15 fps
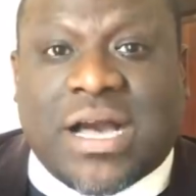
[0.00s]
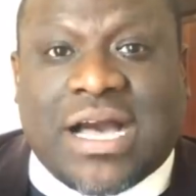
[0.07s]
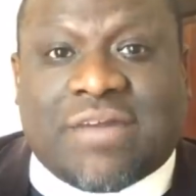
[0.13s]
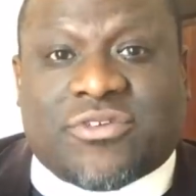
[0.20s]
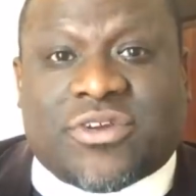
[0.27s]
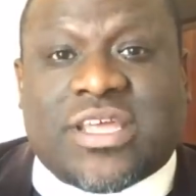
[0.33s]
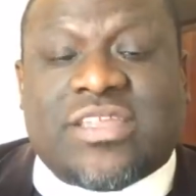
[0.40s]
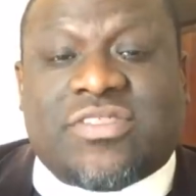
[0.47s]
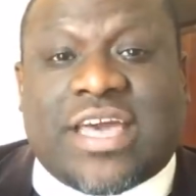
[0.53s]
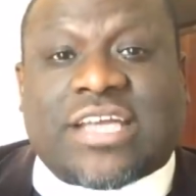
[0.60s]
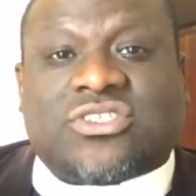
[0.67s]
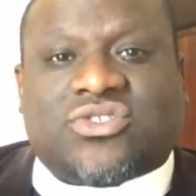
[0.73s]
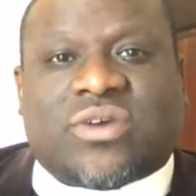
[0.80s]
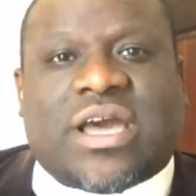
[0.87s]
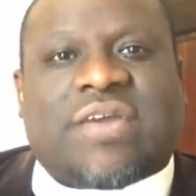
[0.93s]
poverty
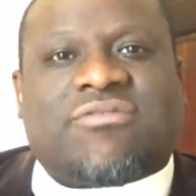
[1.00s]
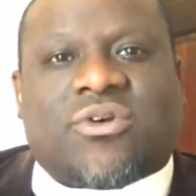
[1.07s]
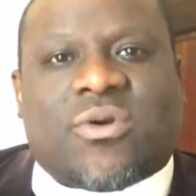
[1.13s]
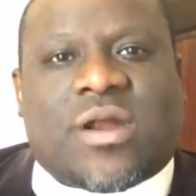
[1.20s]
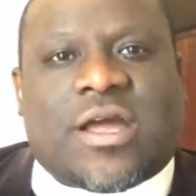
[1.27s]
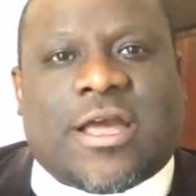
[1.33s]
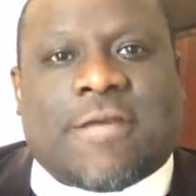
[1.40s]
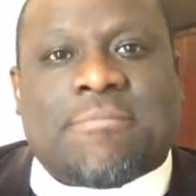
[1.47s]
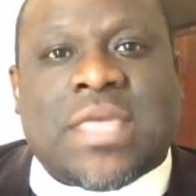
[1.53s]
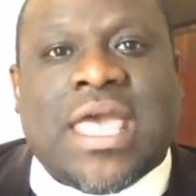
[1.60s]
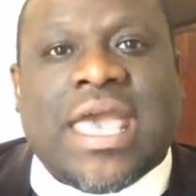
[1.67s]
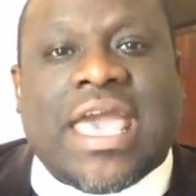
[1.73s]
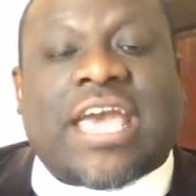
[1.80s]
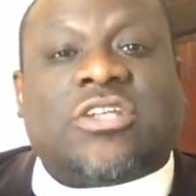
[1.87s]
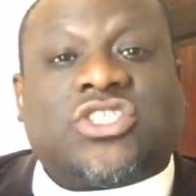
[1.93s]
that drive crime.
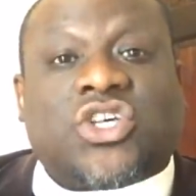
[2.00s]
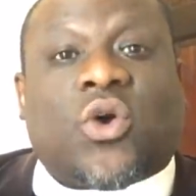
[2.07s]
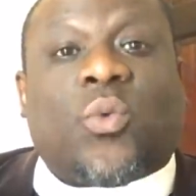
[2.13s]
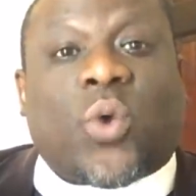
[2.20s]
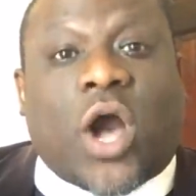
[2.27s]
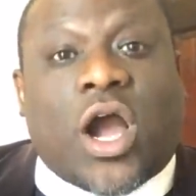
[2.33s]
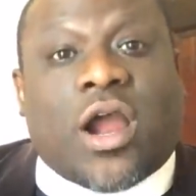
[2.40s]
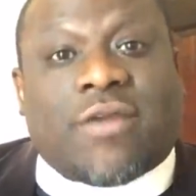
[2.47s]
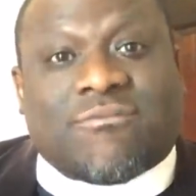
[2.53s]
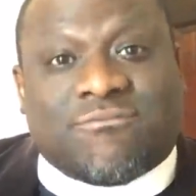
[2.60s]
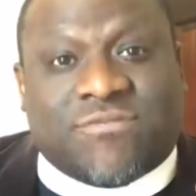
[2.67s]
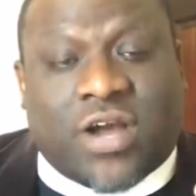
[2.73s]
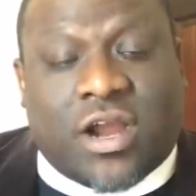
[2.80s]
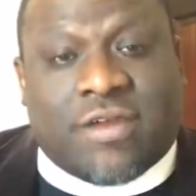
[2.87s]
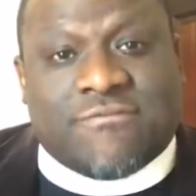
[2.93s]
And so our,
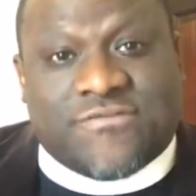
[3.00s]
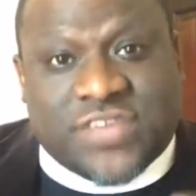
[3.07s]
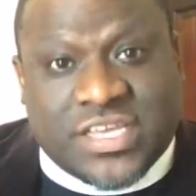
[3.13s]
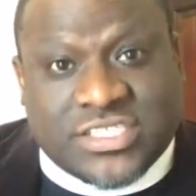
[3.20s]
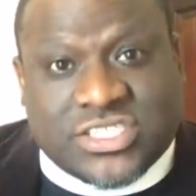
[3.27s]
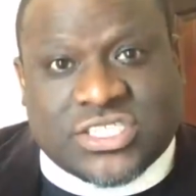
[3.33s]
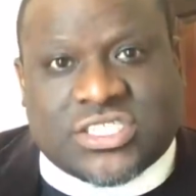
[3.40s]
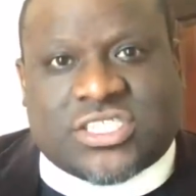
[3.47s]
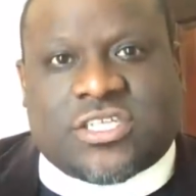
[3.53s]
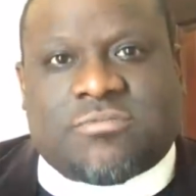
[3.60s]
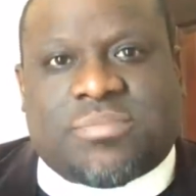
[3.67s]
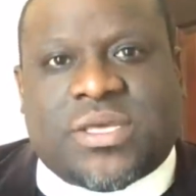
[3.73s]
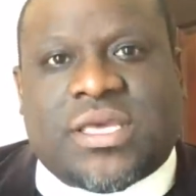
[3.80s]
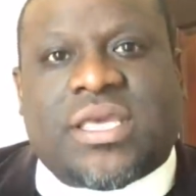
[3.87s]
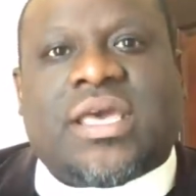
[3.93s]
our vision should
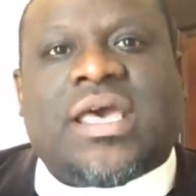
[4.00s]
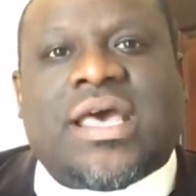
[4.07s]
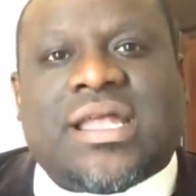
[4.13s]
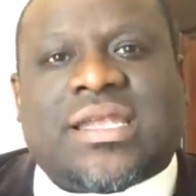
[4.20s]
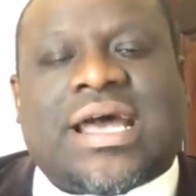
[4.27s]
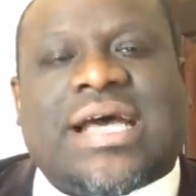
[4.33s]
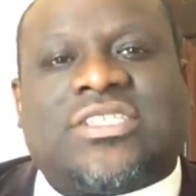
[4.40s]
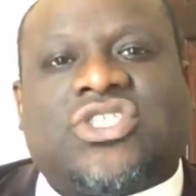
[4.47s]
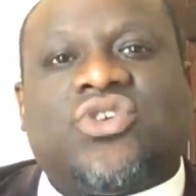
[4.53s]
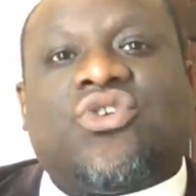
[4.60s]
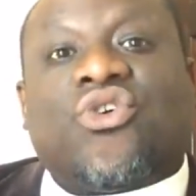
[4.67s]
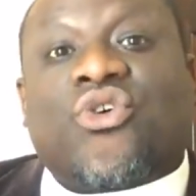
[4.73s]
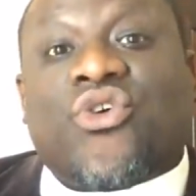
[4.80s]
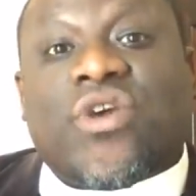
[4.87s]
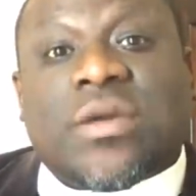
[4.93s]
be not to
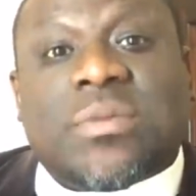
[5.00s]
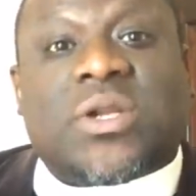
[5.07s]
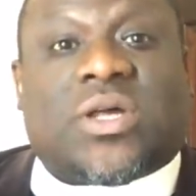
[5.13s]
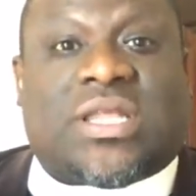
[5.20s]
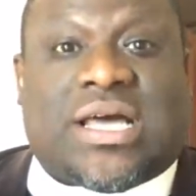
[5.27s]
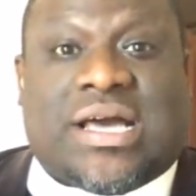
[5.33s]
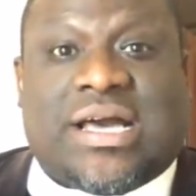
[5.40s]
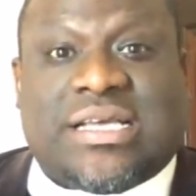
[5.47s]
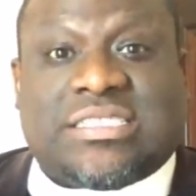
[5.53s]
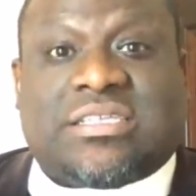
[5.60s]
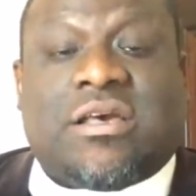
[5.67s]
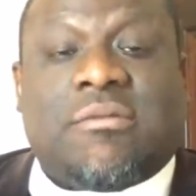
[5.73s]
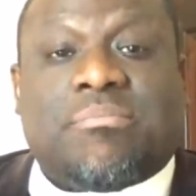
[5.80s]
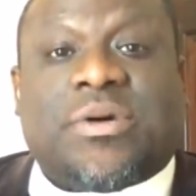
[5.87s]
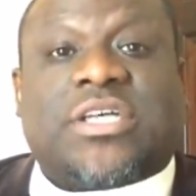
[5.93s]
criminalize,
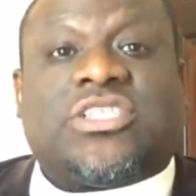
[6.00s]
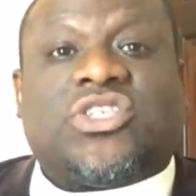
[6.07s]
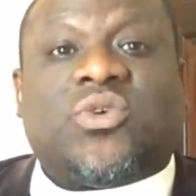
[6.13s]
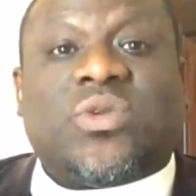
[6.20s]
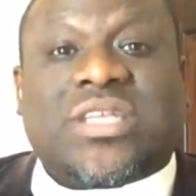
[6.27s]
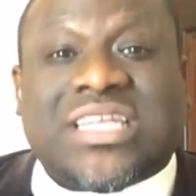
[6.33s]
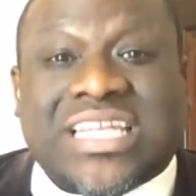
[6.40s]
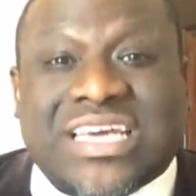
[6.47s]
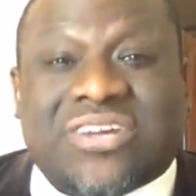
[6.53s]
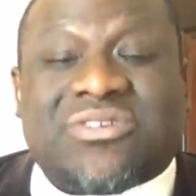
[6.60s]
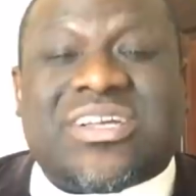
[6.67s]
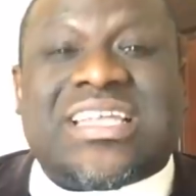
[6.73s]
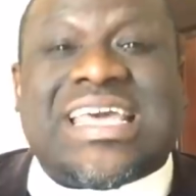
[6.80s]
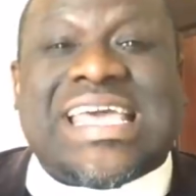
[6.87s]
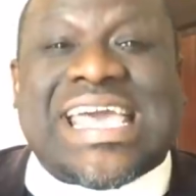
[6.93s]
but to
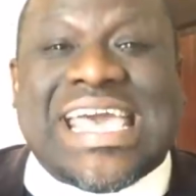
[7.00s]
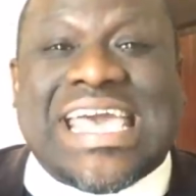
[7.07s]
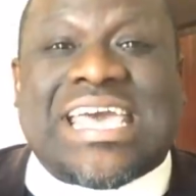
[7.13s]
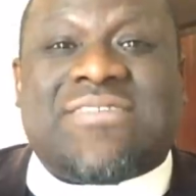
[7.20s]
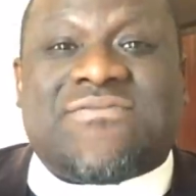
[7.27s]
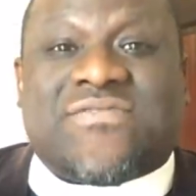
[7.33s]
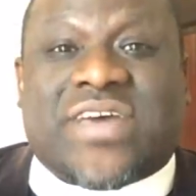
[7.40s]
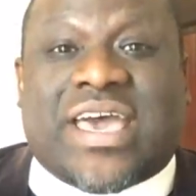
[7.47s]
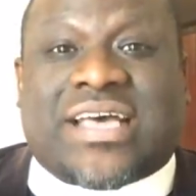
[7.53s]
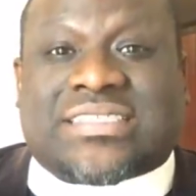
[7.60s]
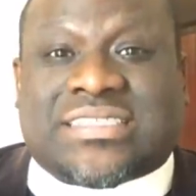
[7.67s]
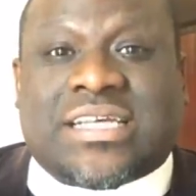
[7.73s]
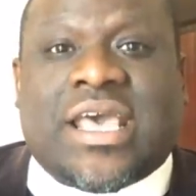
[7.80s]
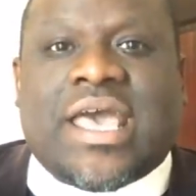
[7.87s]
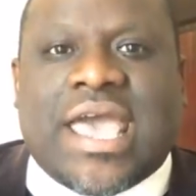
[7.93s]
literally
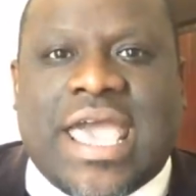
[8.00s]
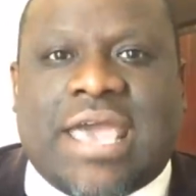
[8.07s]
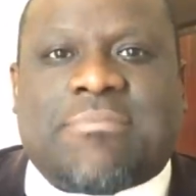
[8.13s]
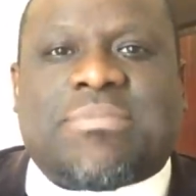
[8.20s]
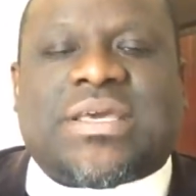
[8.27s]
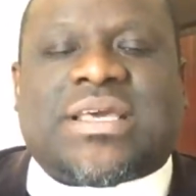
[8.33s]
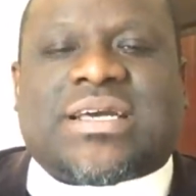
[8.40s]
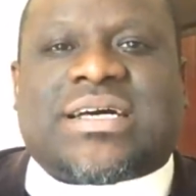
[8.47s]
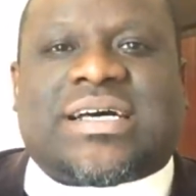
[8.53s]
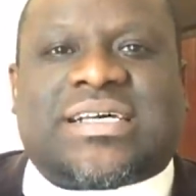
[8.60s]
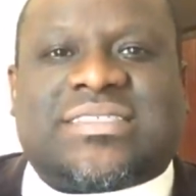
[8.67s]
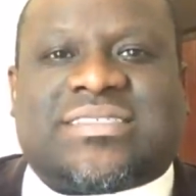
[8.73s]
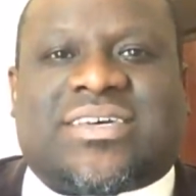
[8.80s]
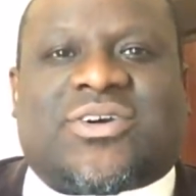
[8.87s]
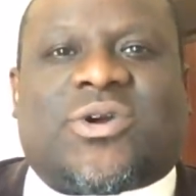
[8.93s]
invest. And
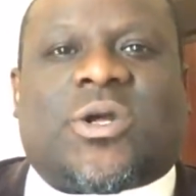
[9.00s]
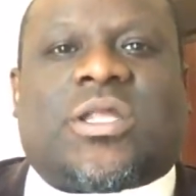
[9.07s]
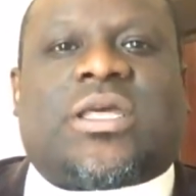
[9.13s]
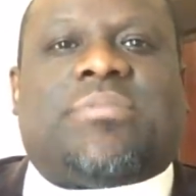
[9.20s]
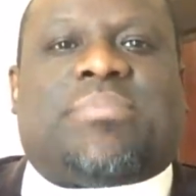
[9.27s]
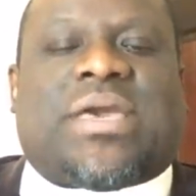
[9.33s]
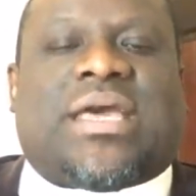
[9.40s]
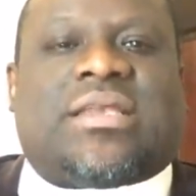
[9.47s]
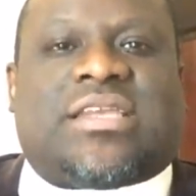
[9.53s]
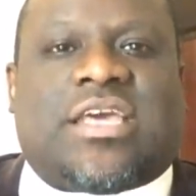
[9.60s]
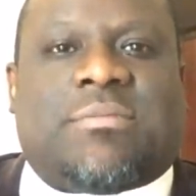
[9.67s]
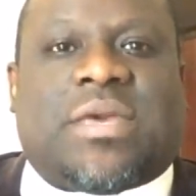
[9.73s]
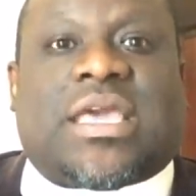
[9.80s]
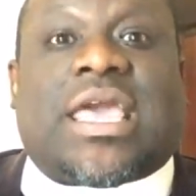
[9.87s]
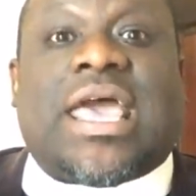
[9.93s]
because the early
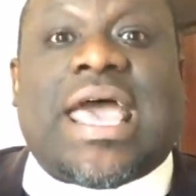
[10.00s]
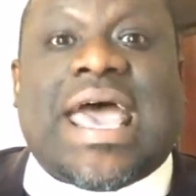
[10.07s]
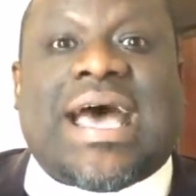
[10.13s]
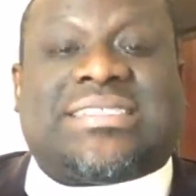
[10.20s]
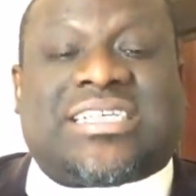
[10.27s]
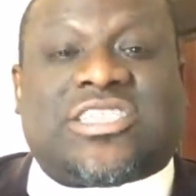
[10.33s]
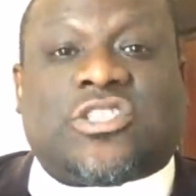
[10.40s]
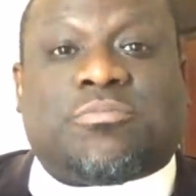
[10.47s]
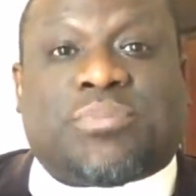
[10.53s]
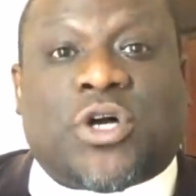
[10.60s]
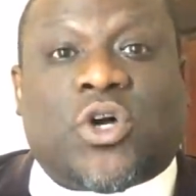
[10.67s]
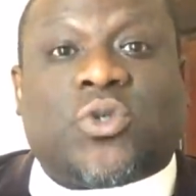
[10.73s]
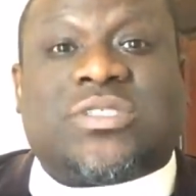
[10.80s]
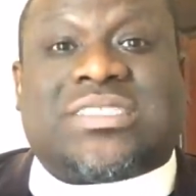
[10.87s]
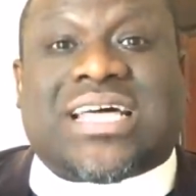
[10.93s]
pandemic has
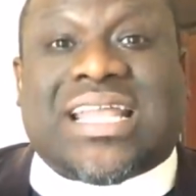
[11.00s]
exposed